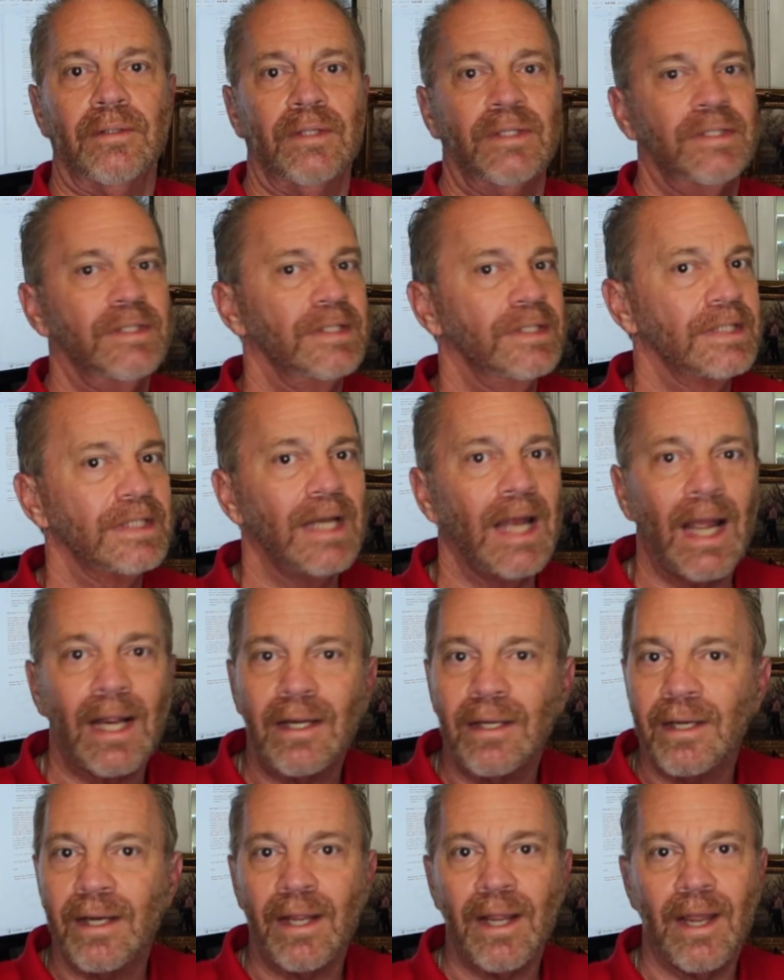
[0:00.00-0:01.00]
It's just
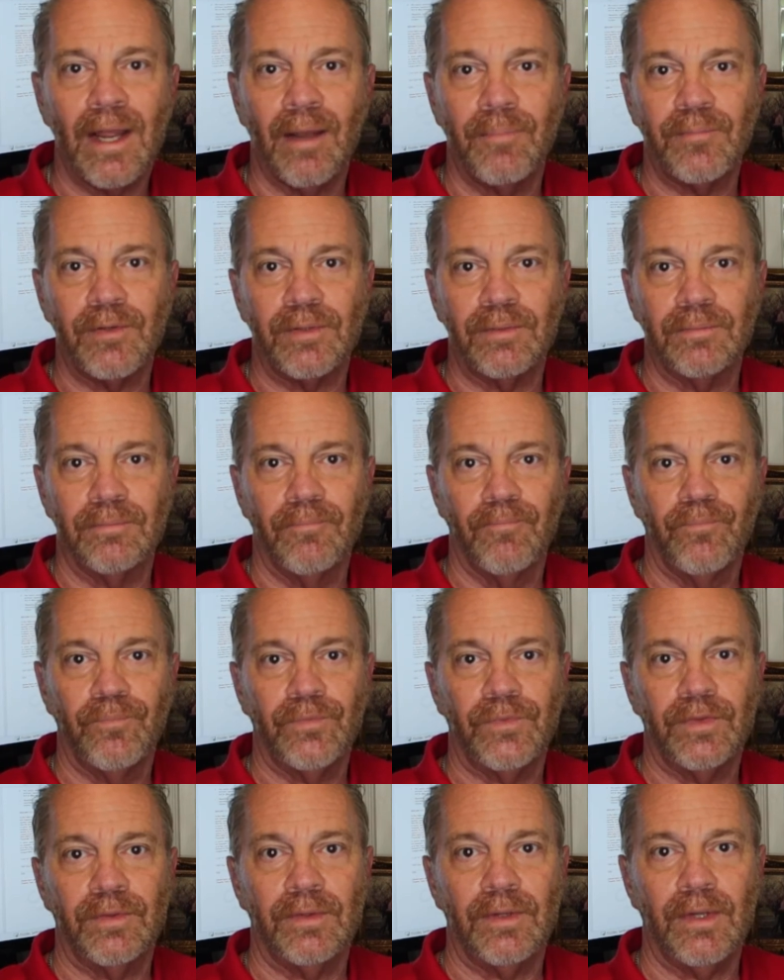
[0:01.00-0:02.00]
not going to happen,
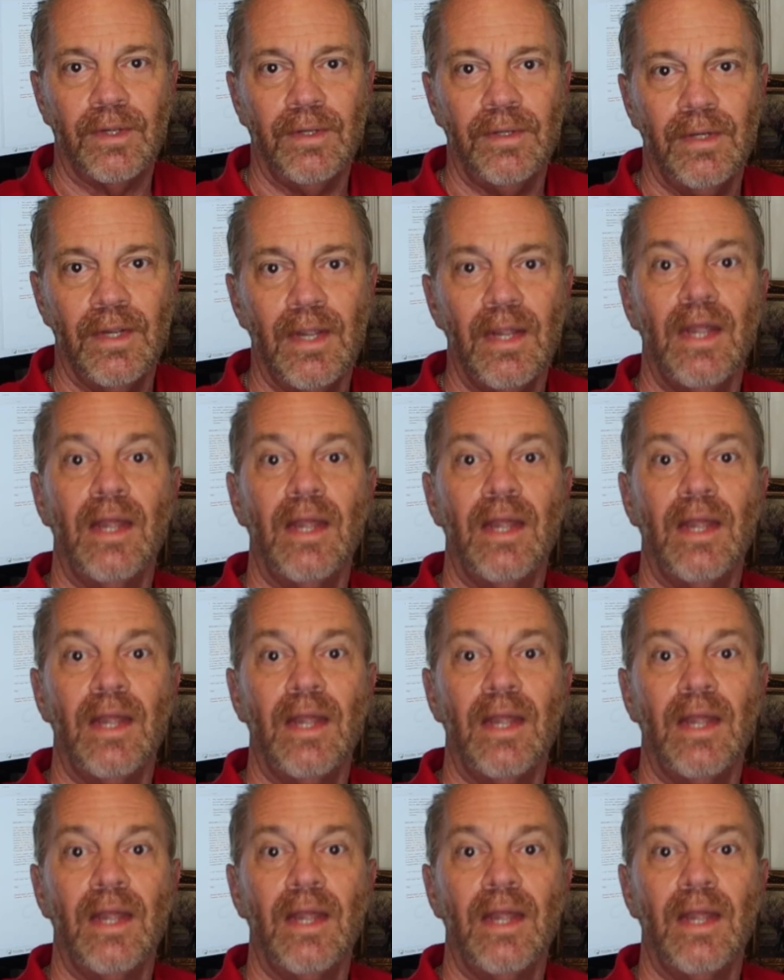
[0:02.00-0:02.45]
okay?